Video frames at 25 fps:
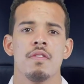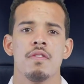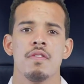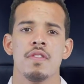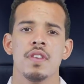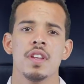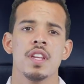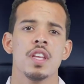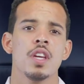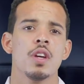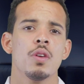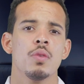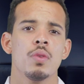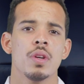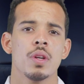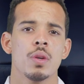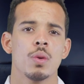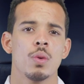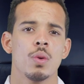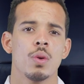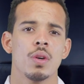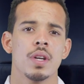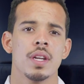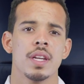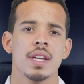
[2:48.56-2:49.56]
Video
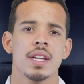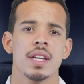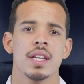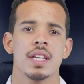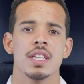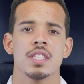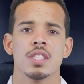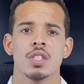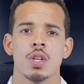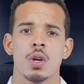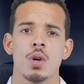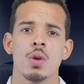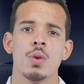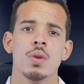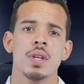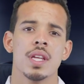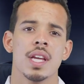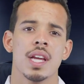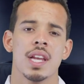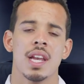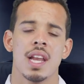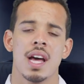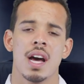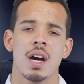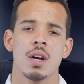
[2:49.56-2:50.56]
recording is only
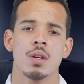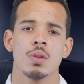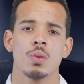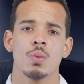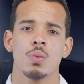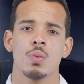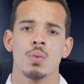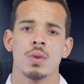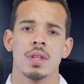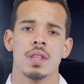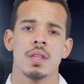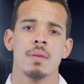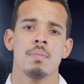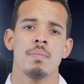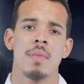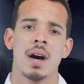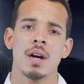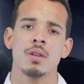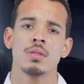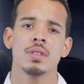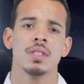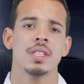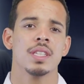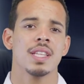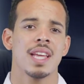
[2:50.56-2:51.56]
allowed with a
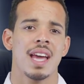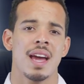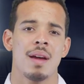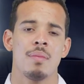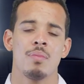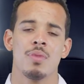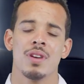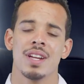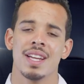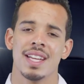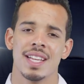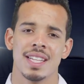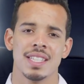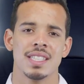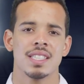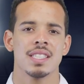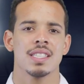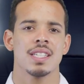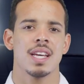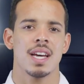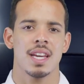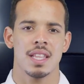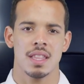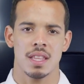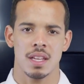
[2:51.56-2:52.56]
mounted camera
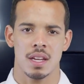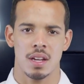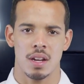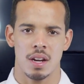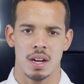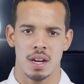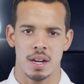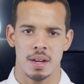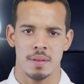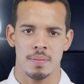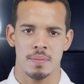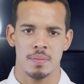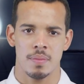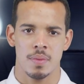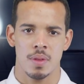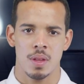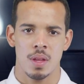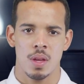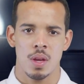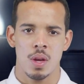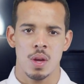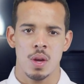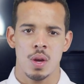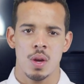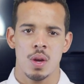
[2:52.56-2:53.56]
inside the car.
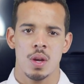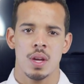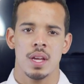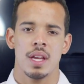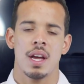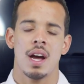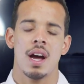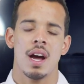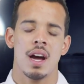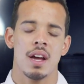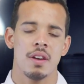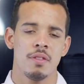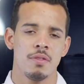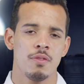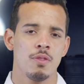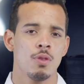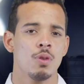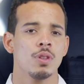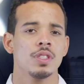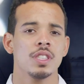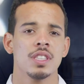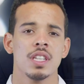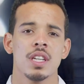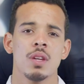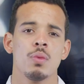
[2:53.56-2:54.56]

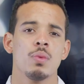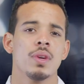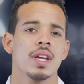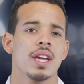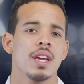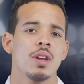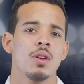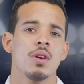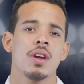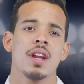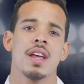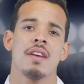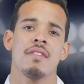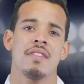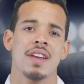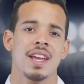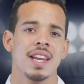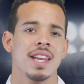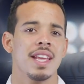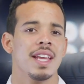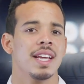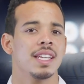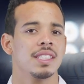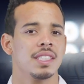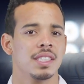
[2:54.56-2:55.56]
Unfortunately, we cannot have
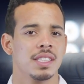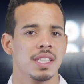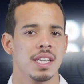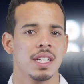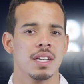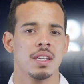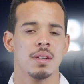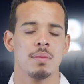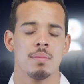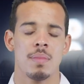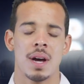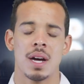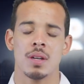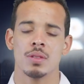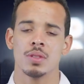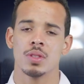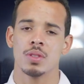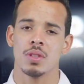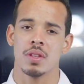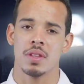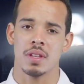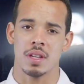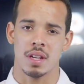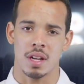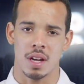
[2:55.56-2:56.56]
any external mounts
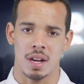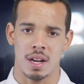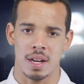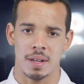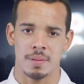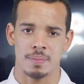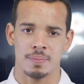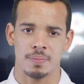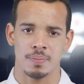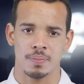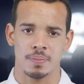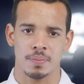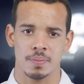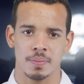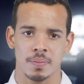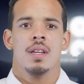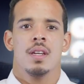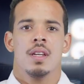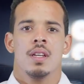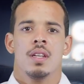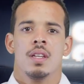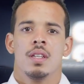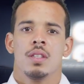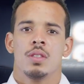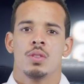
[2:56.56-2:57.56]
on the car.
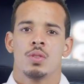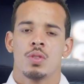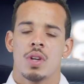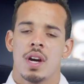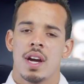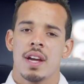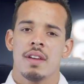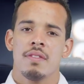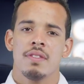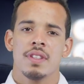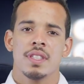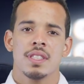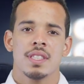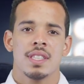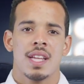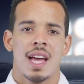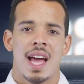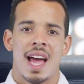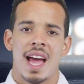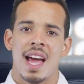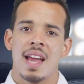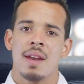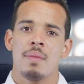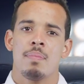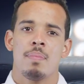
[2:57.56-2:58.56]
Drivers
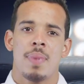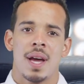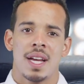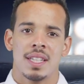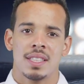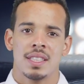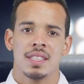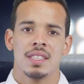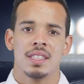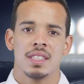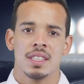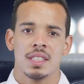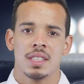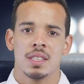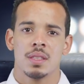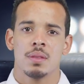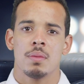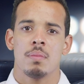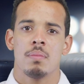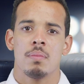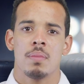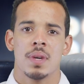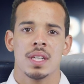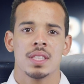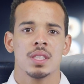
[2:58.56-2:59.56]
and passengers
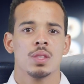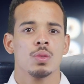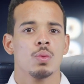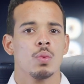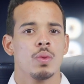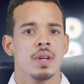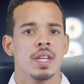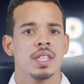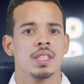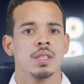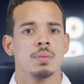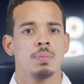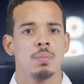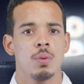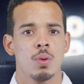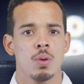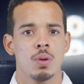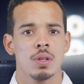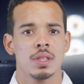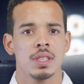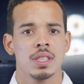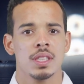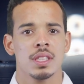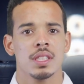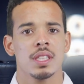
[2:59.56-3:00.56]
must wear
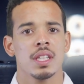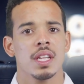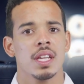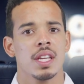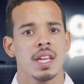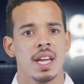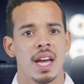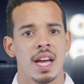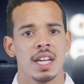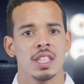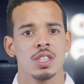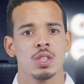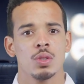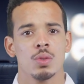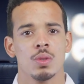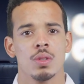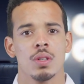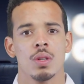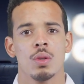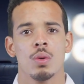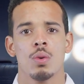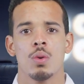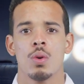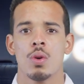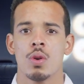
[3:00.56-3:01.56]
sports,
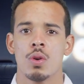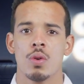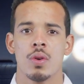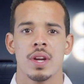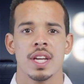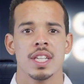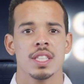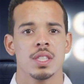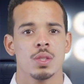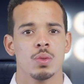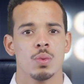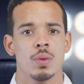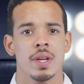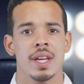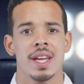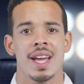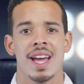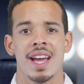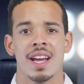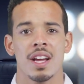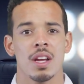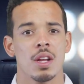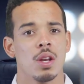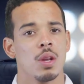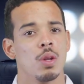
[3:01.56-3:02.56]
casual or racewear
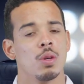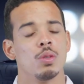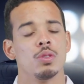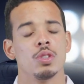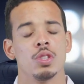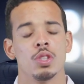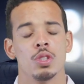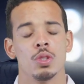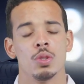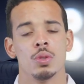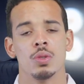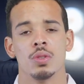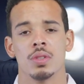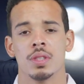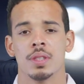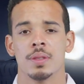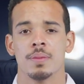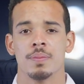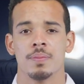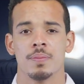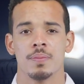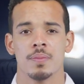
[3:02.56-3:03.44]
and closed shoes.